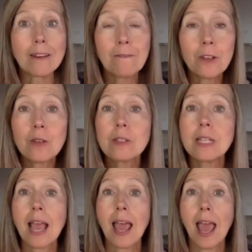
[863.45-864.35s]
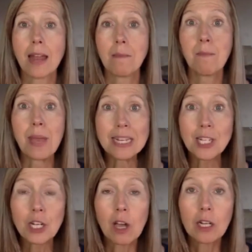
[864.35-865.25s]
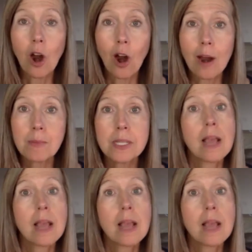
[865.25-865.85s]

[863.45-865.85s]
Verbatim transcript: foods and binging on carbs,